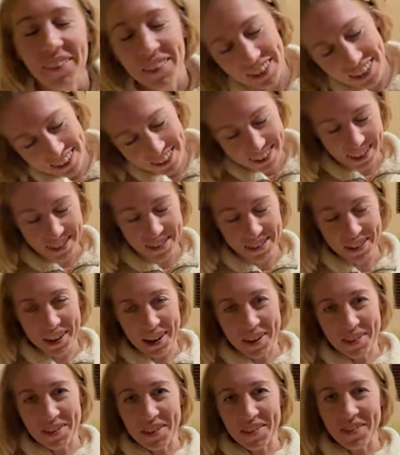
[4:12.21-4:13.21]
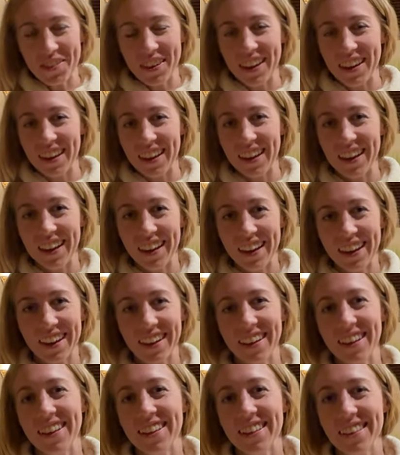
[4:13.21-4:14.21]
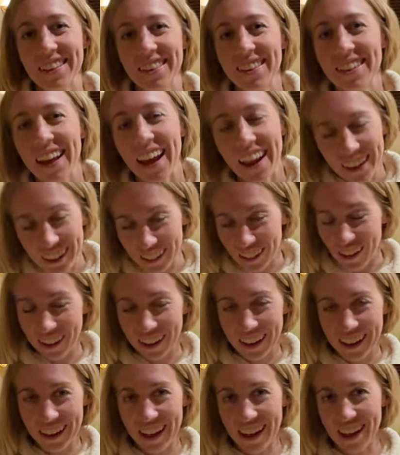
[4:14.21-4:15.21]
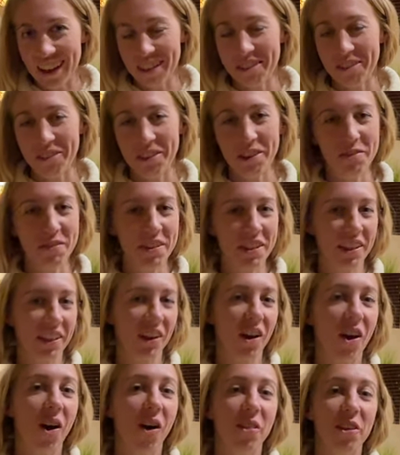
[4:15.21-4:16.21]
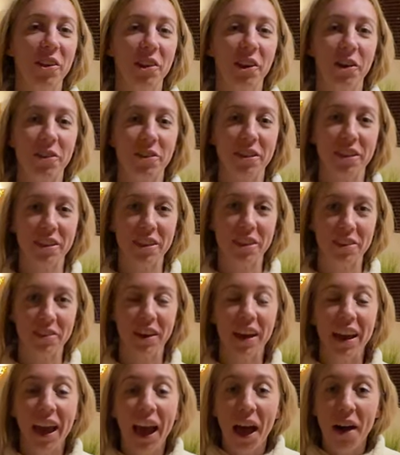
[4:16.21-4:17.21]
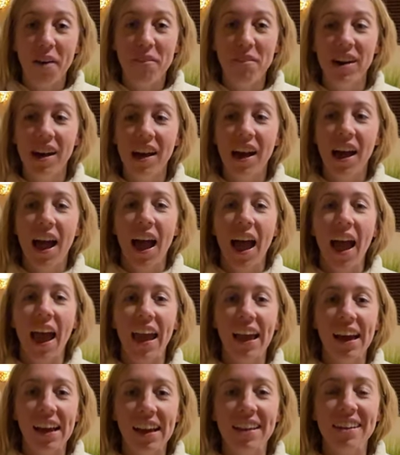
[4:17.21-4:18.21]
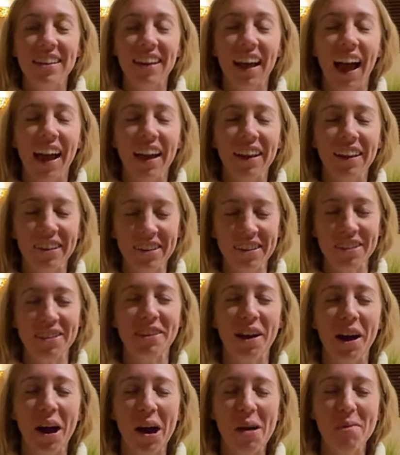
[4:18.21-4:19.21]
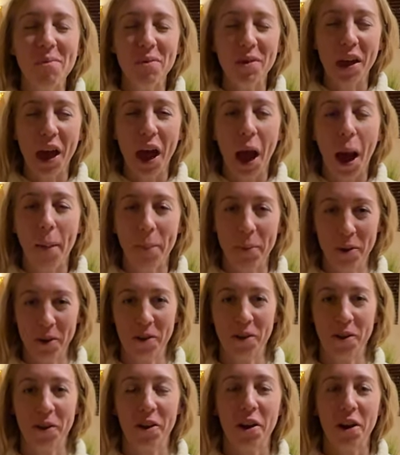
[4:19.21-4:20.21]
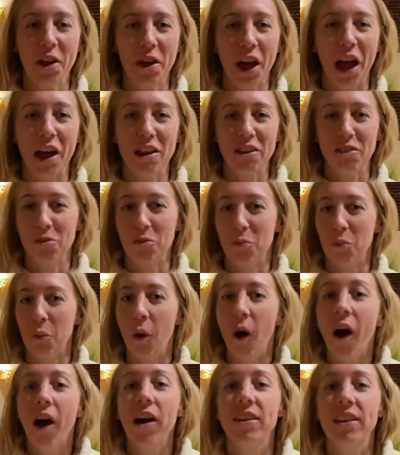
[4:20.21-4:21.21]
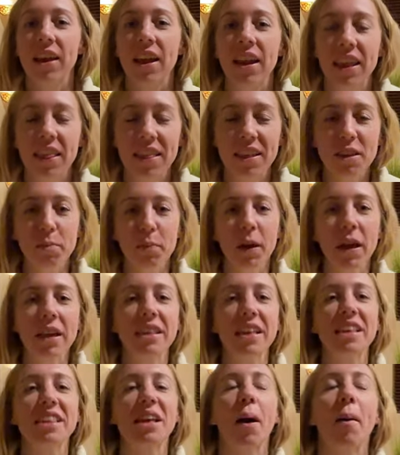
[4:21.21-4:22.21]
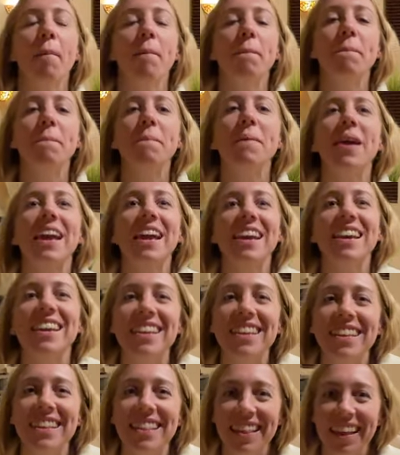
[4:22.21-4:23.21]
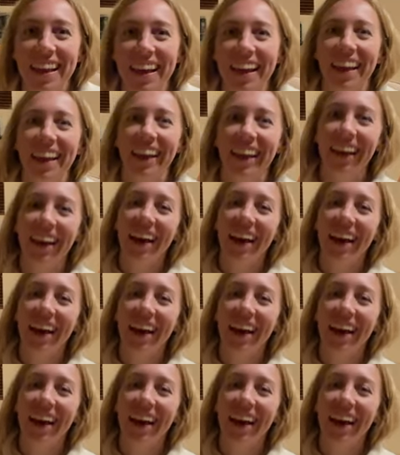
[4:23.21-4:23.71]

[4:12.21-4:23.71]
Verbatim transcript: We just got to our Airbnb. It is 10 o'clock at night, so we've been on the go since 3 a.m and I could not be happier. I just walked in and this place is amazing.